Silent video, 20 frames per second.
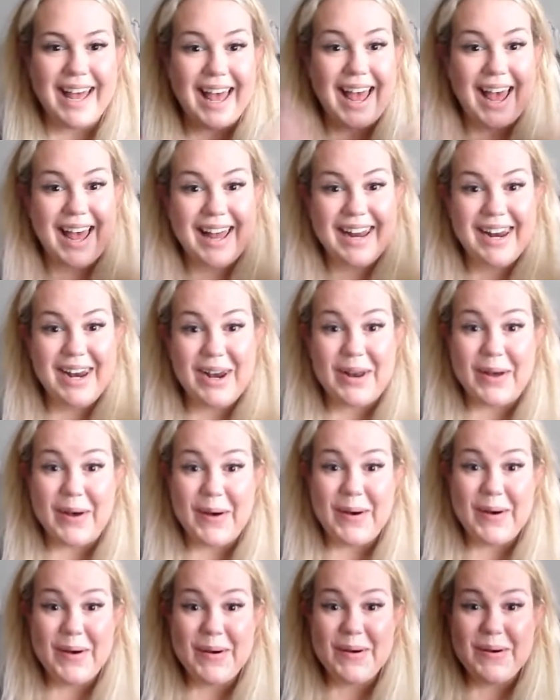
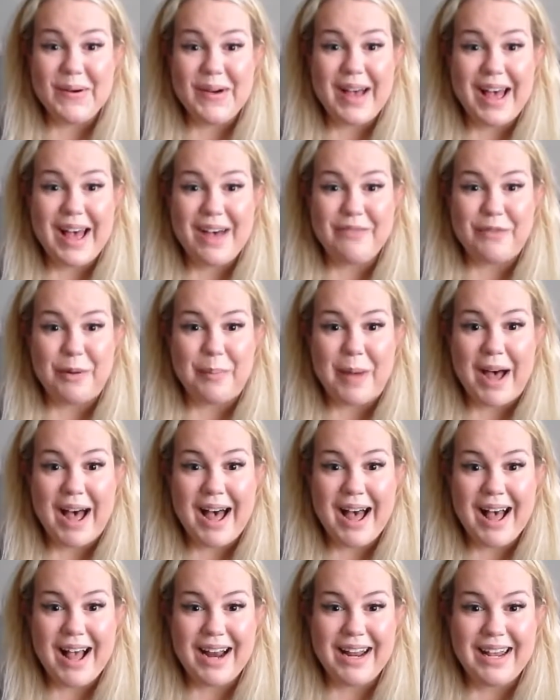Hello,
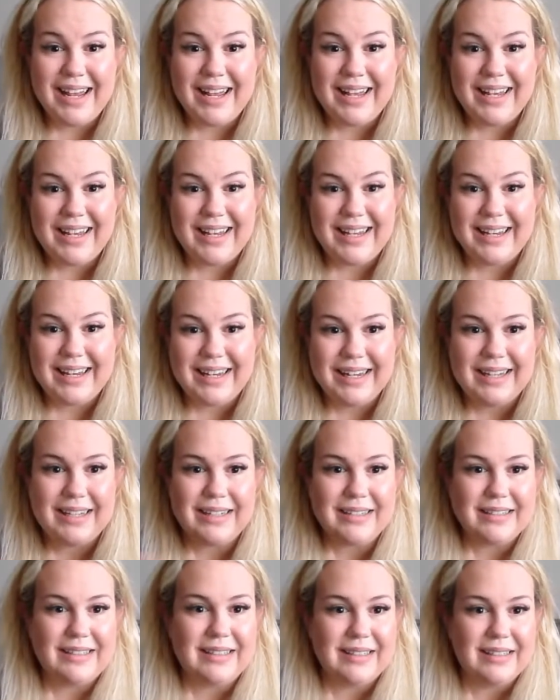everybody.
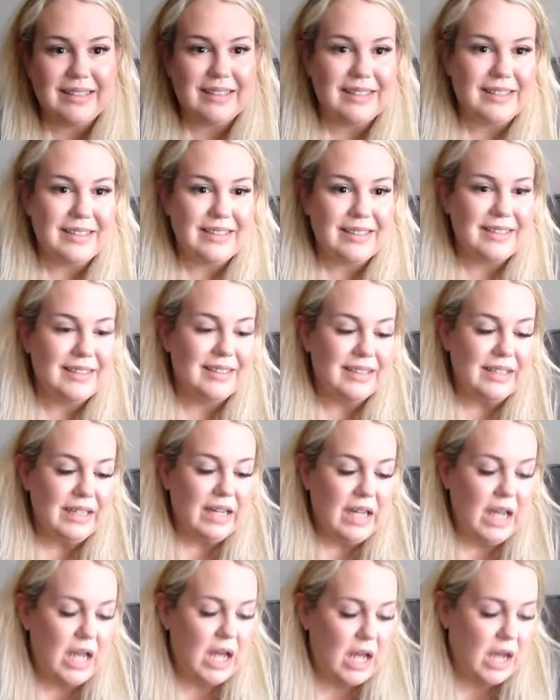
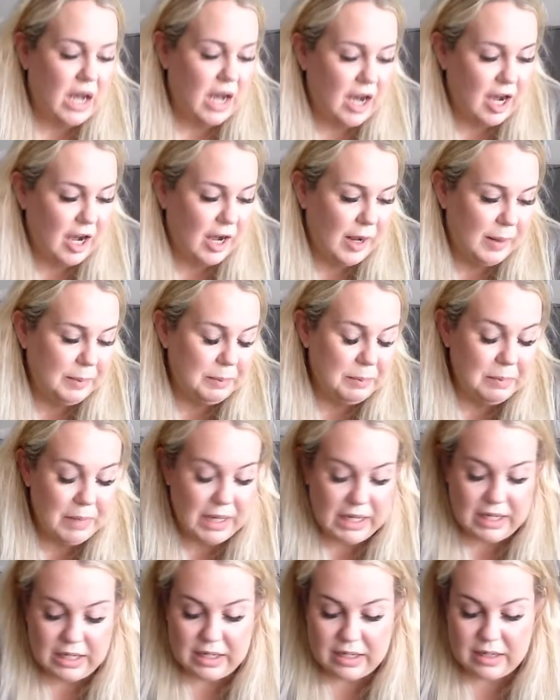
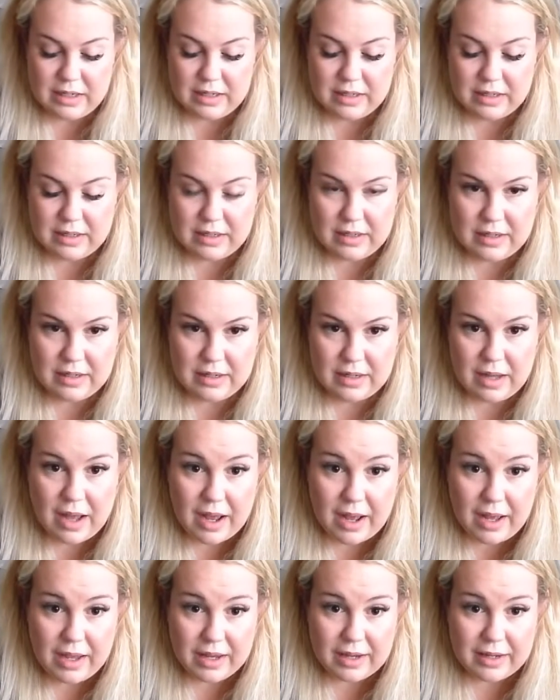
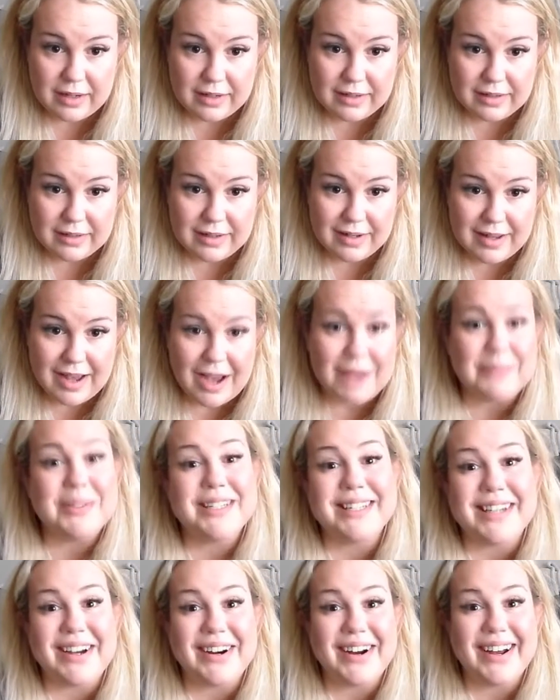Hi, I'm
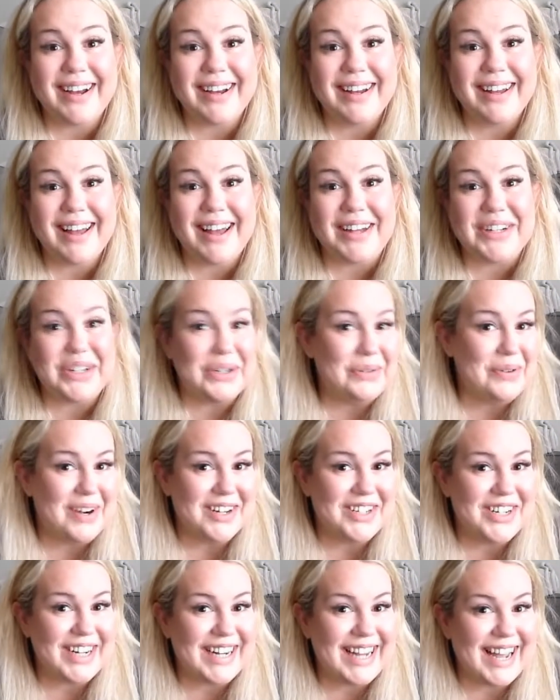Sarah, and you're
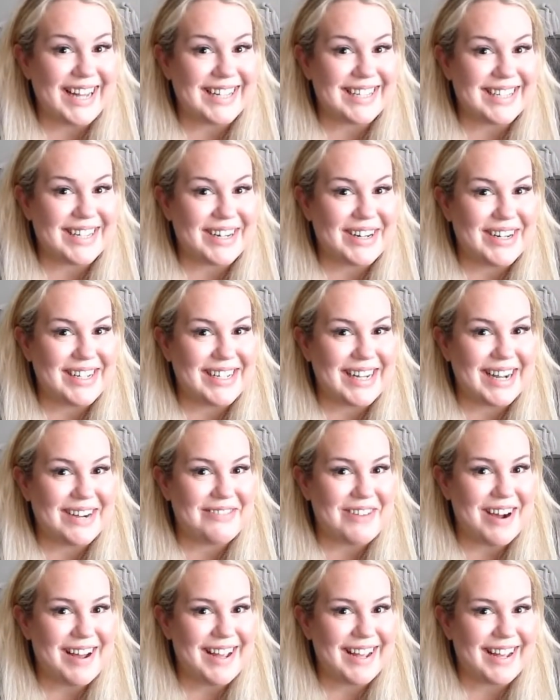watching Can Sarah
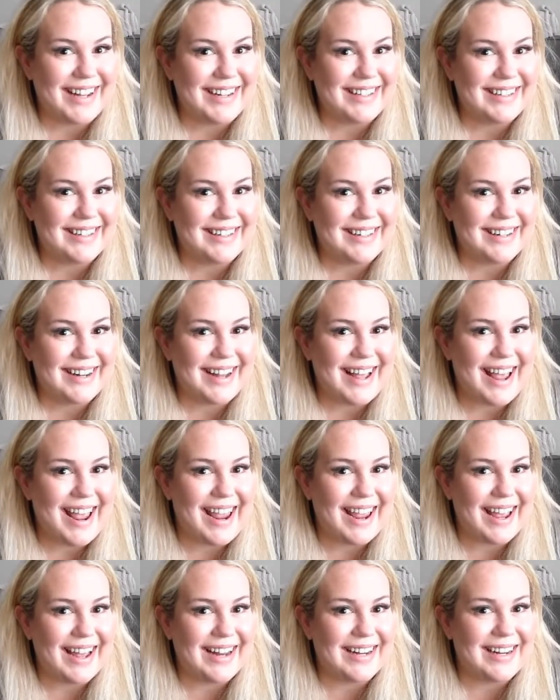DIY It?
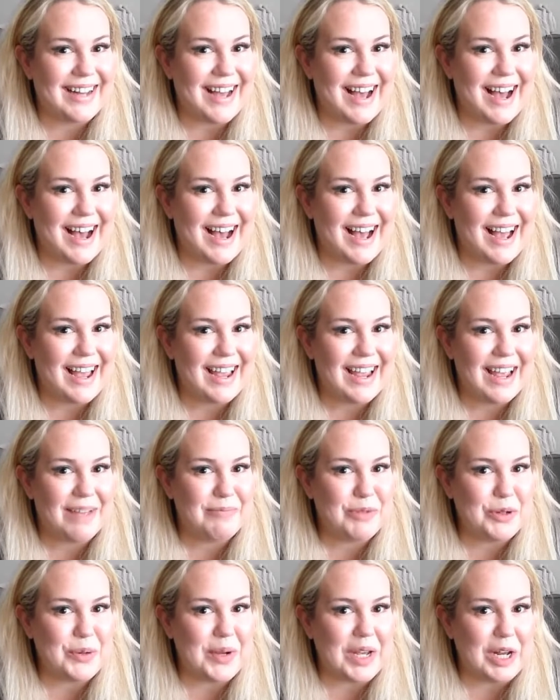And I am
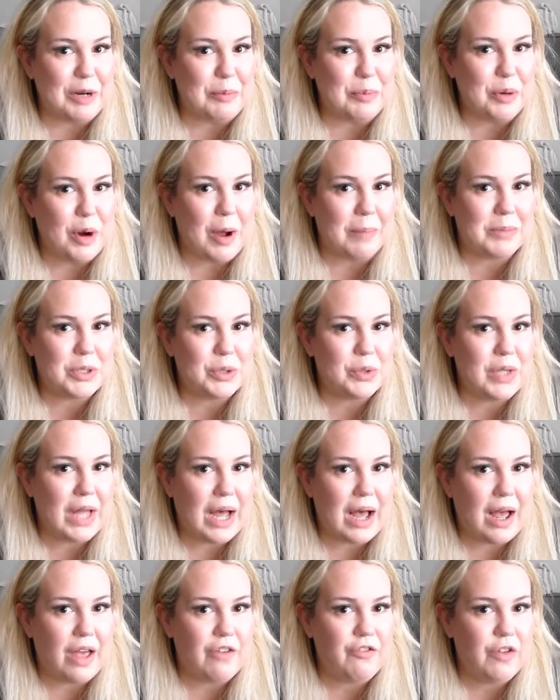doing an impromptu
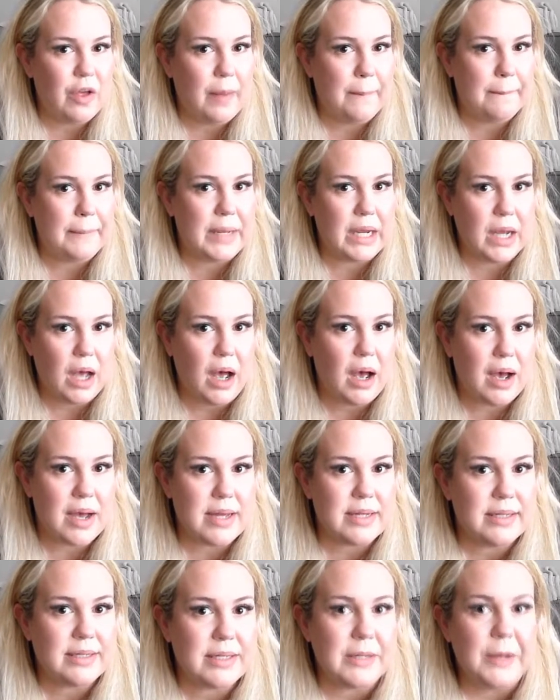live
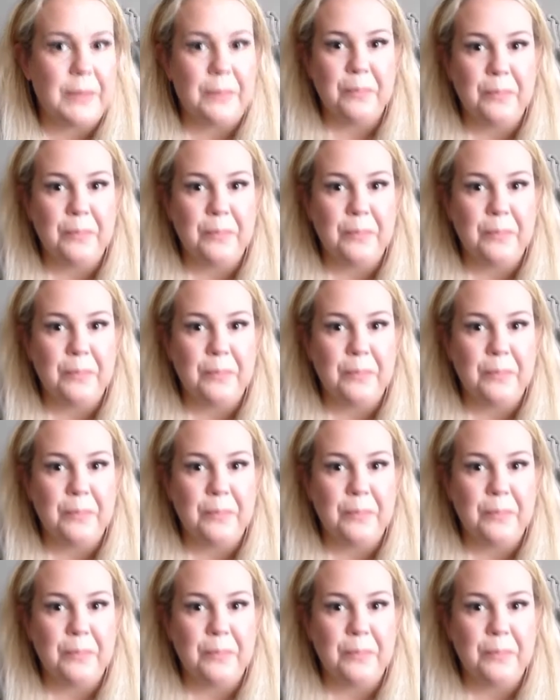because